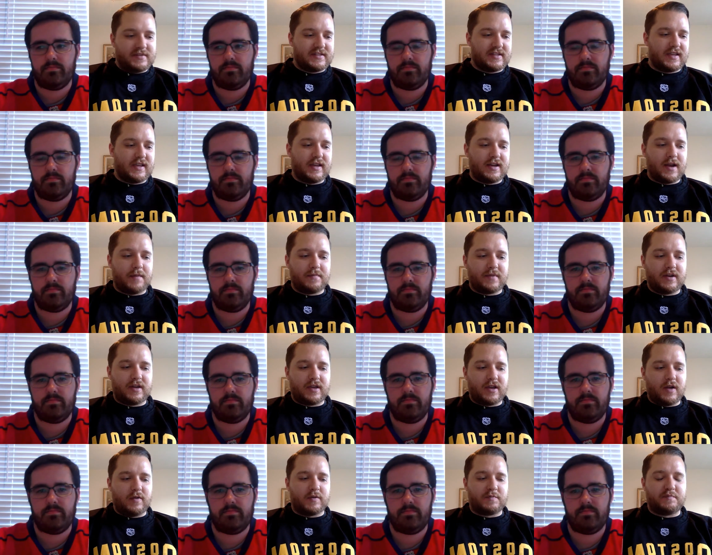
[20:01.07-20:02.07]
Speaker 1: again. I'm going to
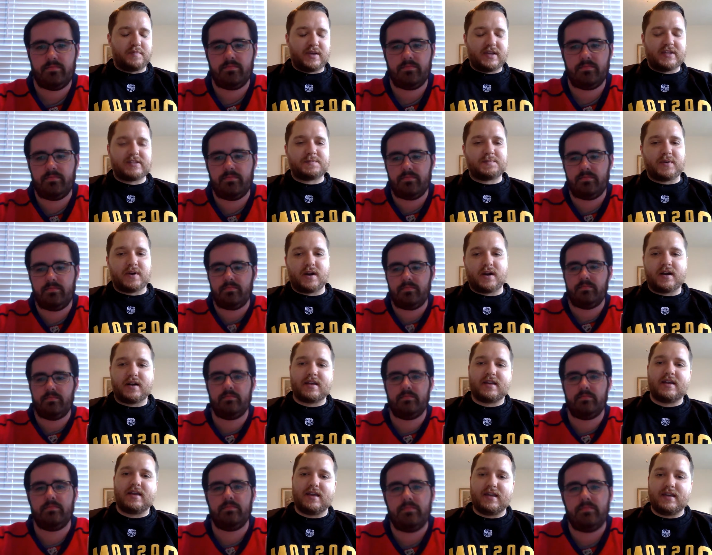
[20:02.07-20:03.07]
go with Pittsburgh
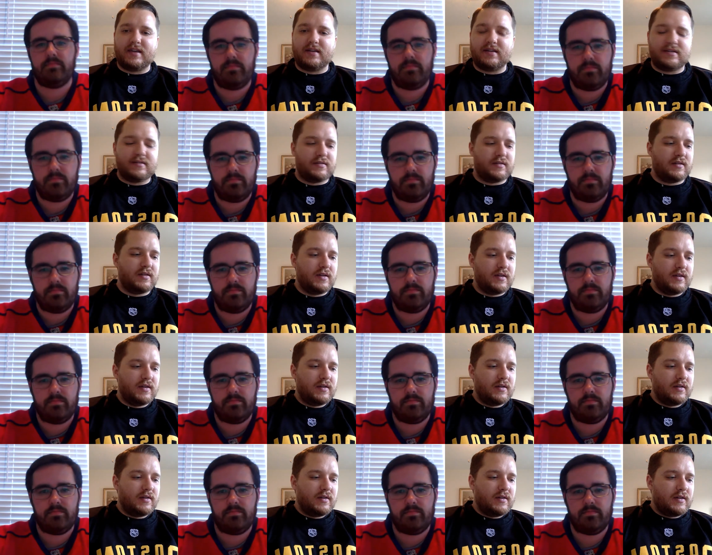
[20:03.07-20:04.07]
and
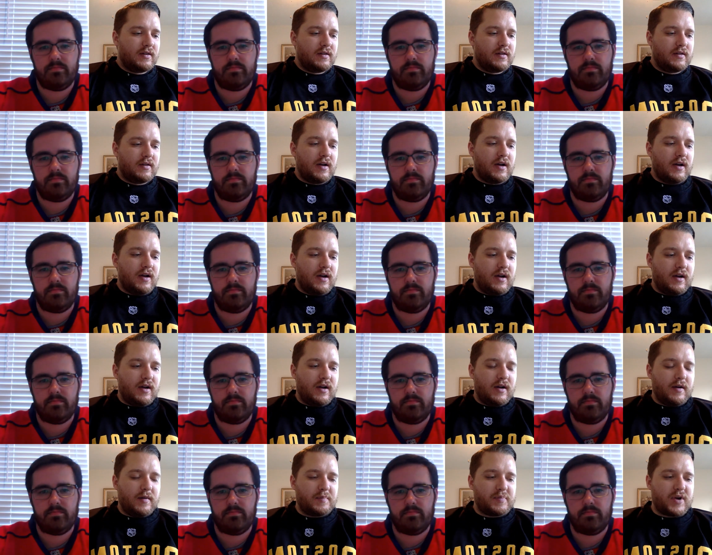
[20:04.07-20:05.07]

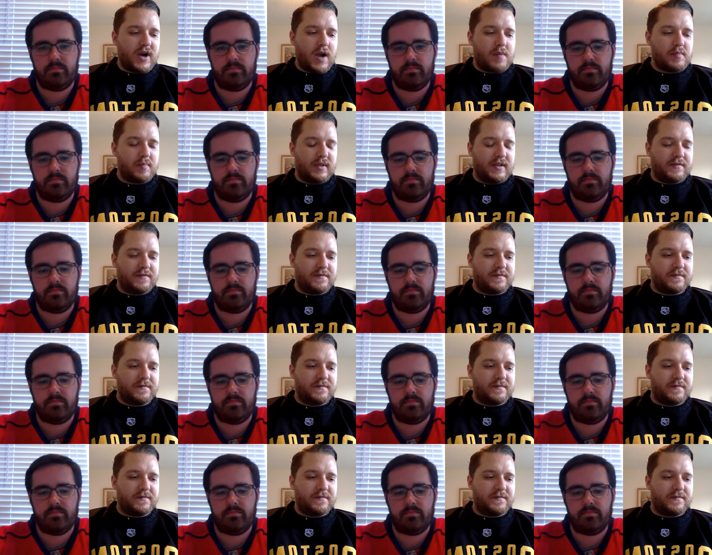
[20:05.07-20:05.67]
probably